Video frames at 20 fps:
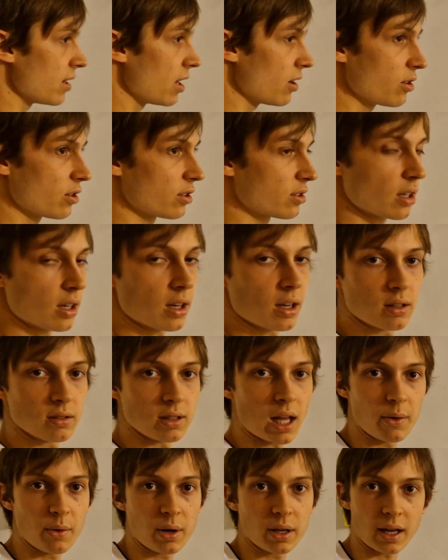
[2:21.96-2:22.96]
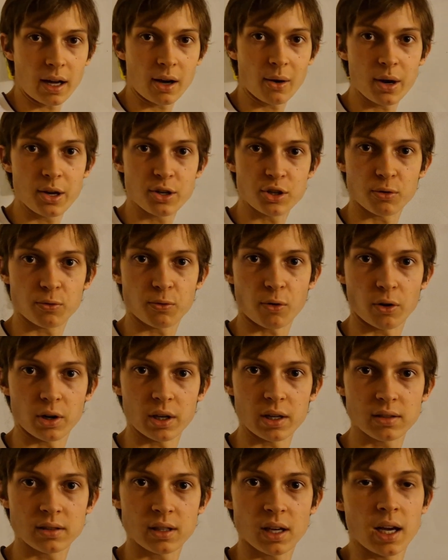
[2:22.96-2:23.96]
there's a direct equation for
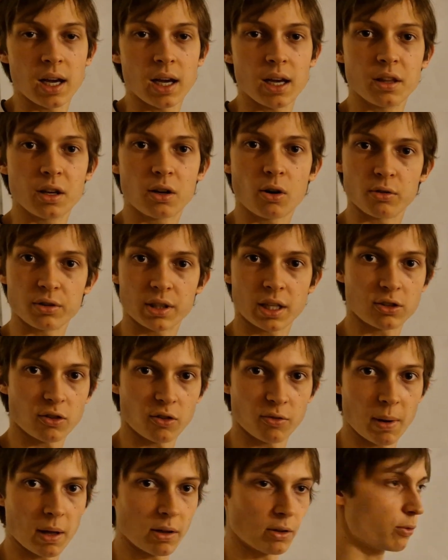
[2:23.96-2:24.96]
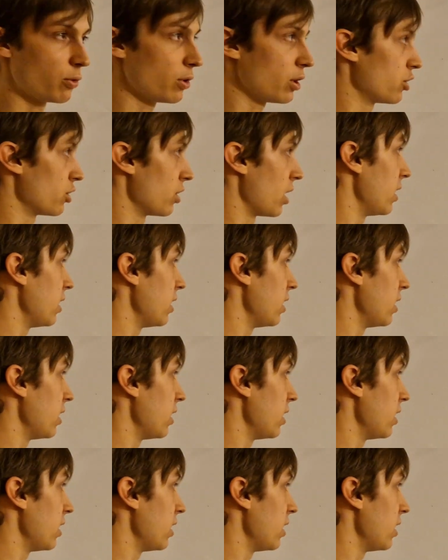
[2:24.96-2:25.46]
this in the context of belt friction. It